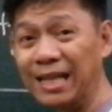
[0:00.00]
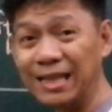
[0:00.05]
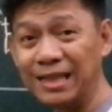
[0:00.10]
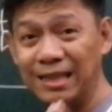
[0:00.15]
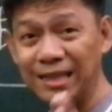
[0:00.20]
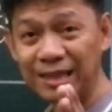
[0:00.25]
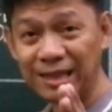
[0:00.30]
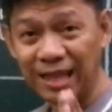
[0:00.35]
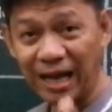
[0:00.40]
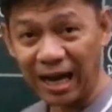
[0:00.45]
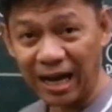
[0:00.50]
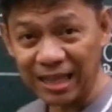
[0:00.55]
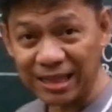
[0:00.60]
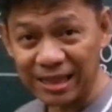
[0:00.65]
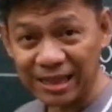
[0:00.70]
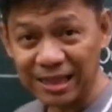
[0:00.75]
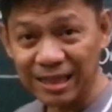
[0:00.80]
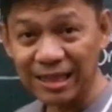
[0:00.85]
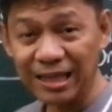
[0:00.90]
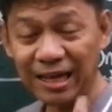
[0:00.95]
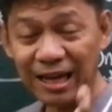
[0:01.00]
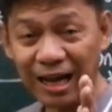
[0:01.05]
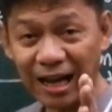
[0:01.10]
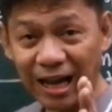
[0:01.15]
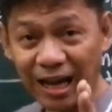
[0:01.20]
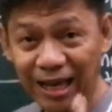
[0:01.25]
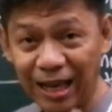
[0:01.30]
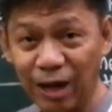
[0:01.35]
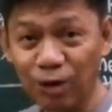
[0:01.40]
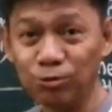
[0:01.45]
not
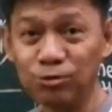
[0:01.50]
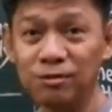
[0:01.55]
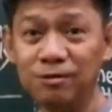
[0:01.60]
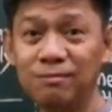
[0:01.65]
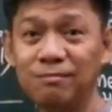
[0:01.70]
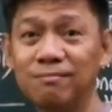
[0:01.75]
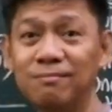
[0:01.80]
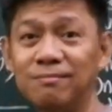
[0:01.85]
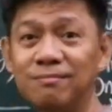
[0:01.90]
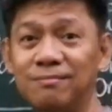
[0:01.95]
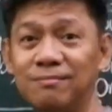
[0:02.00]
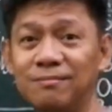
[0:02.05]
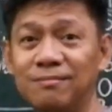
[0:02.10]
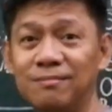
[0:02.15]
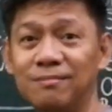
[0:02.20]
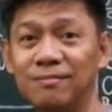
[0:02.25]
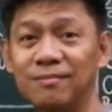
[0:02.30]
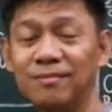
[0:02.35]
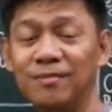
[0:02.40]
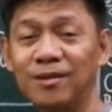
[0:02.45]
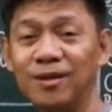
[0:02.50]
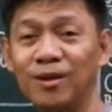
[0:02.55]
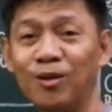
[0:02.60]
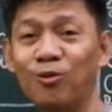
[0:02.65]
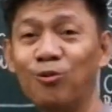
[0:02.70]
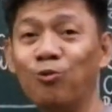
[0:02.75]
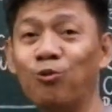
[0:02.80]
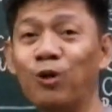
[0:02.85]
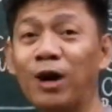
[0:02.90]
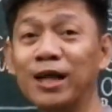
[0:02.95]
allowed.
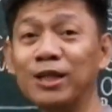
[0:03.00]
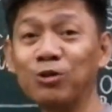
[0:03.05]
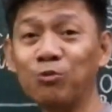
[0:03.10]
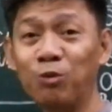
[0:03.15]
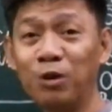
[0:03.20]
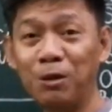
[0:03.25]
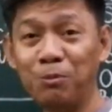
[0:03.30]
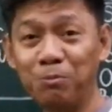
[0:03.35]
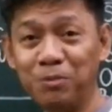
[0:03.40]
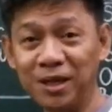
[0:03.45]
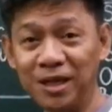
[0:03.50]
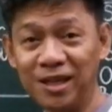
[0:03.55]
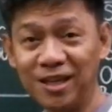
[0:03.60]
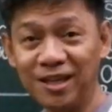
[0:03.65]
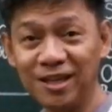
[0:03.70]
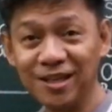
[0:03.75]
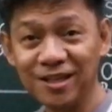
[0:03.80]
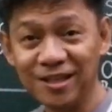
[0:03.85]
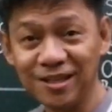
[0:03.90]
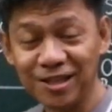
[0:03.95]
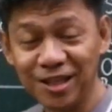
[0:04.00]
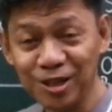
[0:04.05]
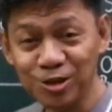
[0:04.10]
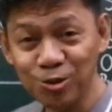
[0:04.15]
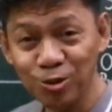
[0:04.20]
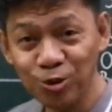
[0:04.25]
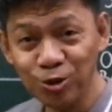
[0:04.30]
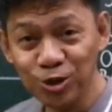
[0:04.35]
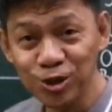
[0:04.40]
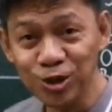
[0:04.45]
What will be the
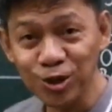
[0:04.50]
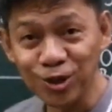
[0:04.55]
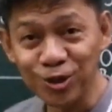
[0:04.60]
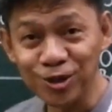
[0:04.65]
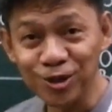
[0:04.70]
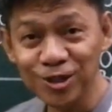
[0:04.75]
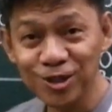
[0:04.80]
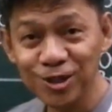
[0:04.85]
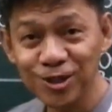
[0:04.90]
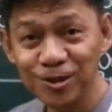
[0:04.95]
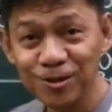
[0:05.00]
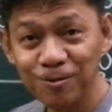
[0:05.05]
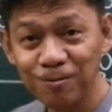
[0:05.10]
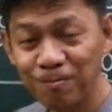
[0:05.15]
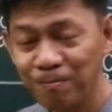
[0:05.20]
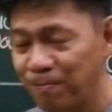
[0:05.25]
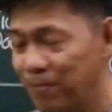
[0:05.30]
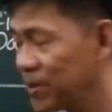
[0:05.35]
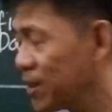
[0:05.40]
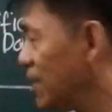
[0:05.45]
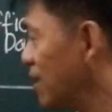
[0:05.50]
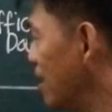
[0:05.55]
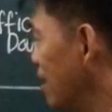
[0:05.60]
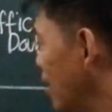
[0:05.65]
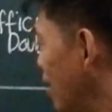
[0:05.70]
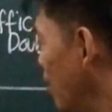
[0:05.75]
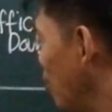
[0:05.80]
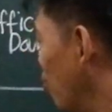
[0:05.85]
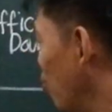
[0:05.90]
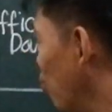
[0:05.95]
solutions?
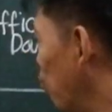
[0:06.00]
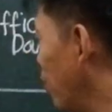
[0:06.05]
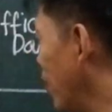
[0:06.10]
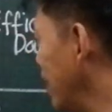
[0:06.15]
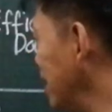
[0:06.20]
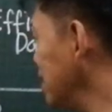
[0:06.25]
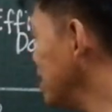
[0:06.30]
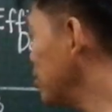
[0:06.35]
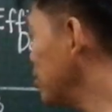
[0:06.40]
One